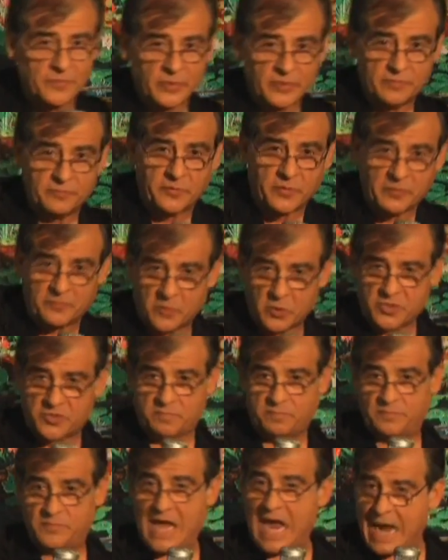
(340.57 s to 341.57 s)
the
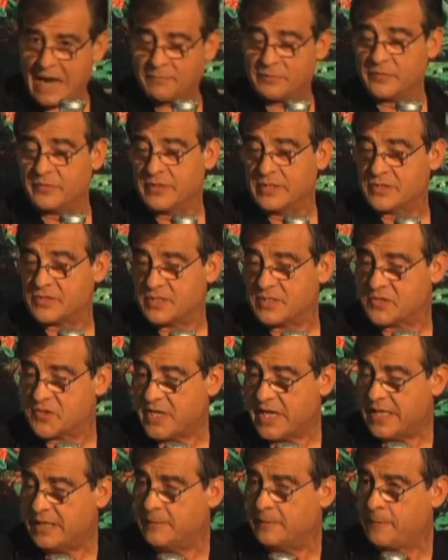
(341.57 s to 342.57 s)
first half of this is
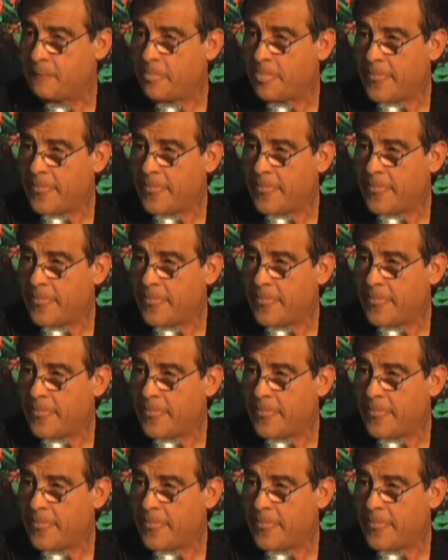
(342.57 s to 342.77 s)
that,